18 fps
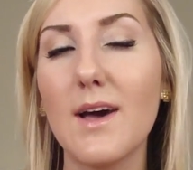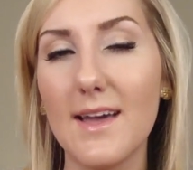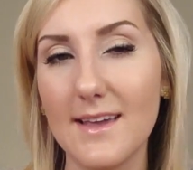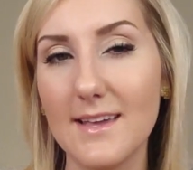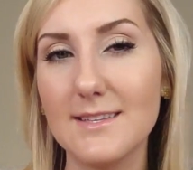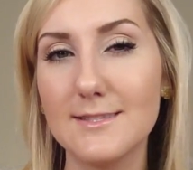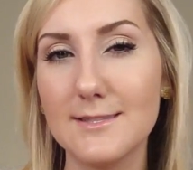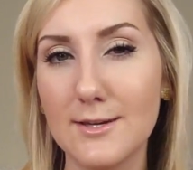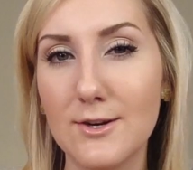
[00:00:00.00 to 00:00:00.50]
I
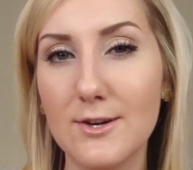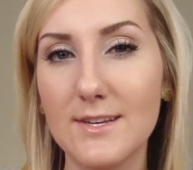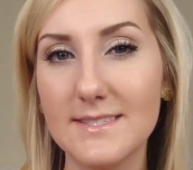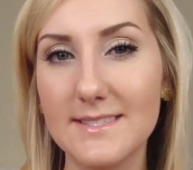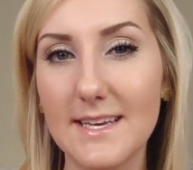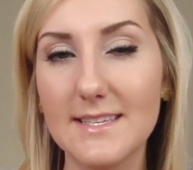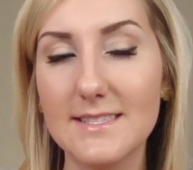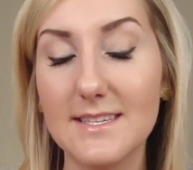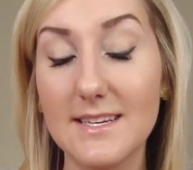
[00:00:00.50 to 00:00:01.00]
consider
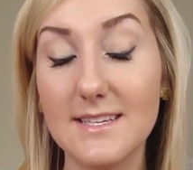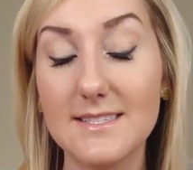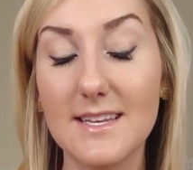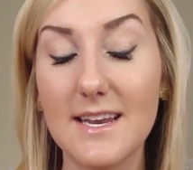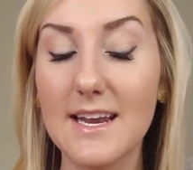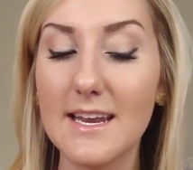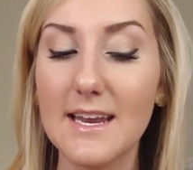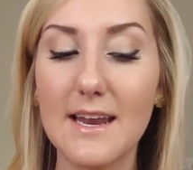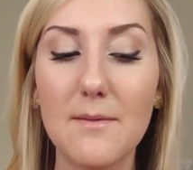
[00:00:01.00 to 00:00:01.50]
necessities
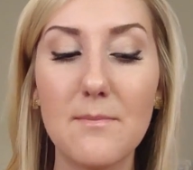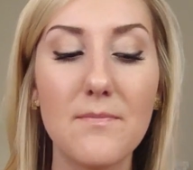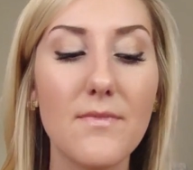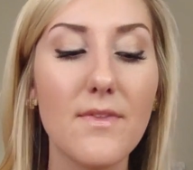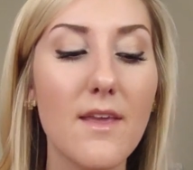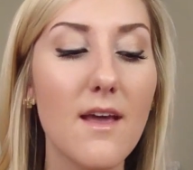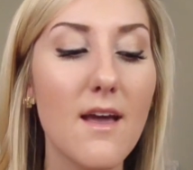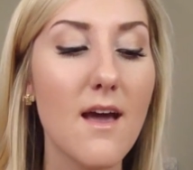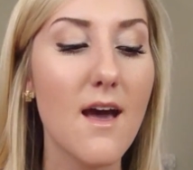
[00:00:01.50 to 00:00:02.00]
that I needed.
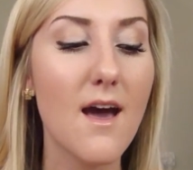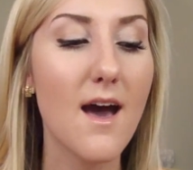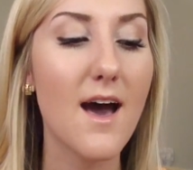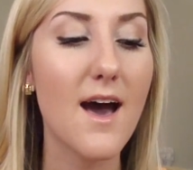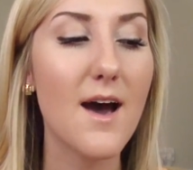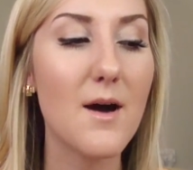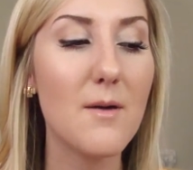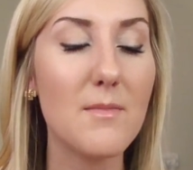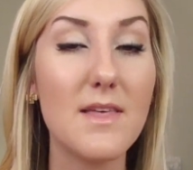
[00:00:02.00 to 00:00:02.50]

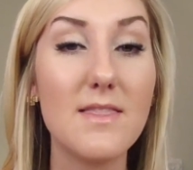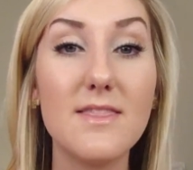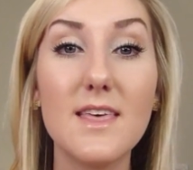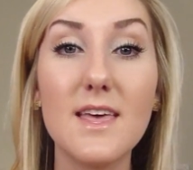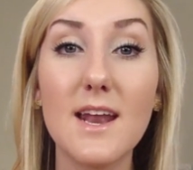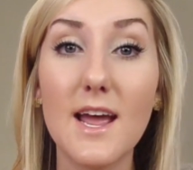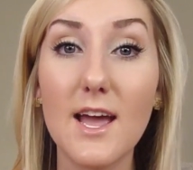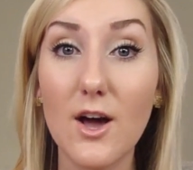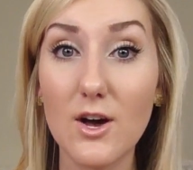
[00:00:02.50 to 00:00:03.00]
And
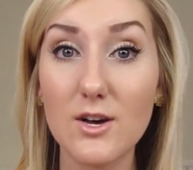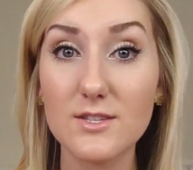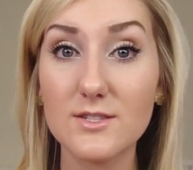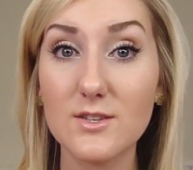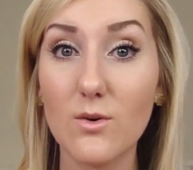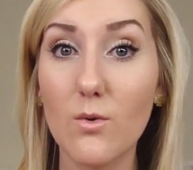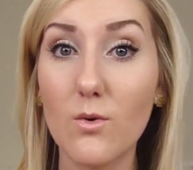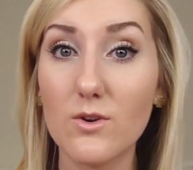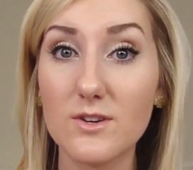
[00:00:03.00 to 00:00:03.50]
then I
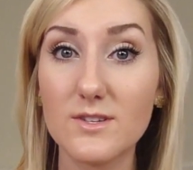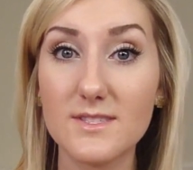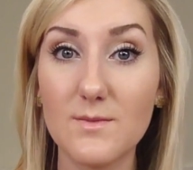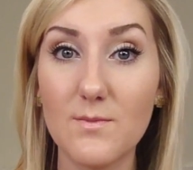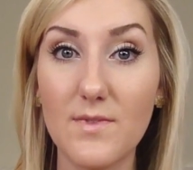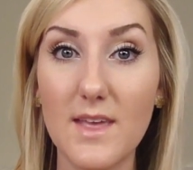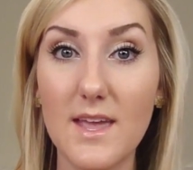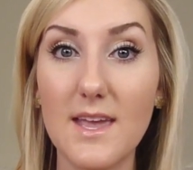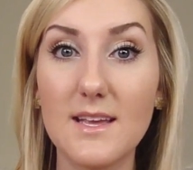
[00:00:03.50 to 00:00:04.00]
also ordered
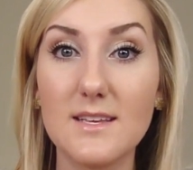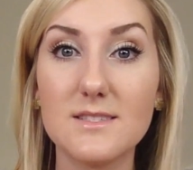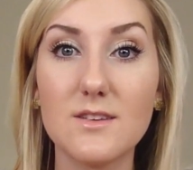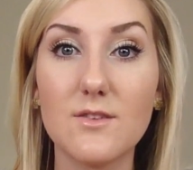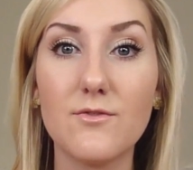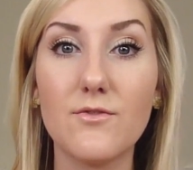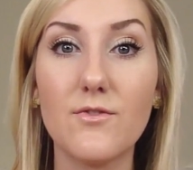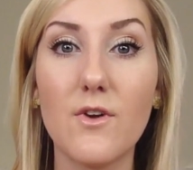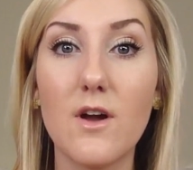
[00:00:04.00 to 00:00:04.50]
some things
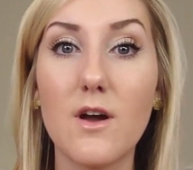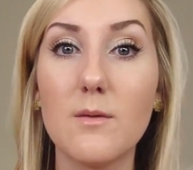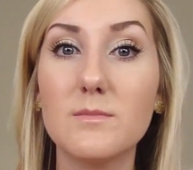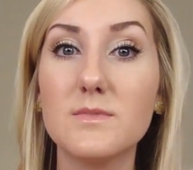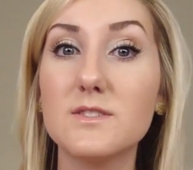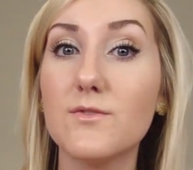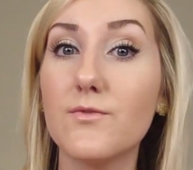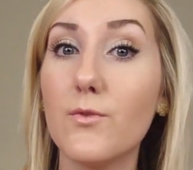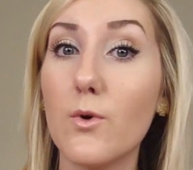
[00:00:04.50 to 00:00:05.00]
from
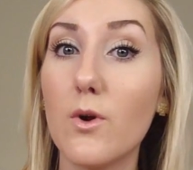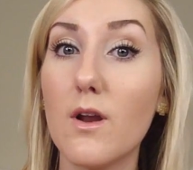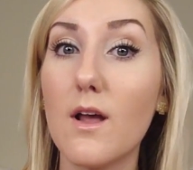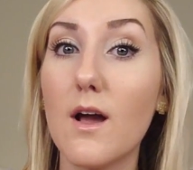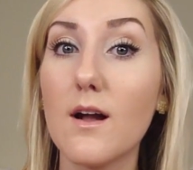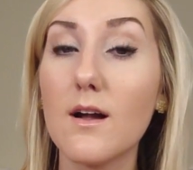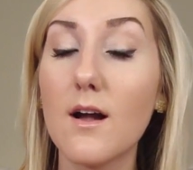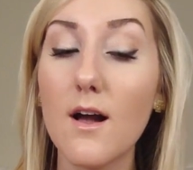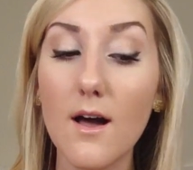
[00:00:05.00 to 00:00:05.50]

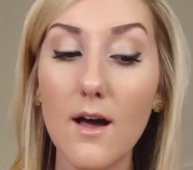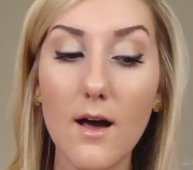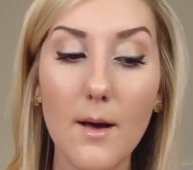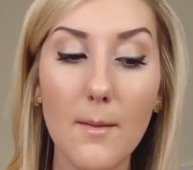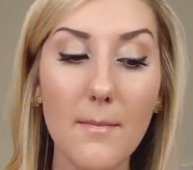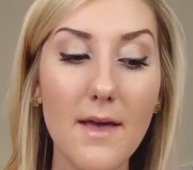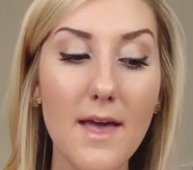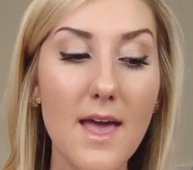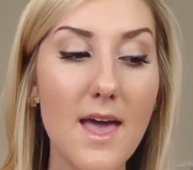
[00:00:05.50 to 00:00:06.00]

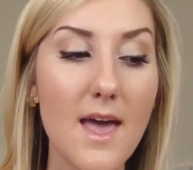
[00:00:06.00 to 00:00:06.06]
Sephora.com,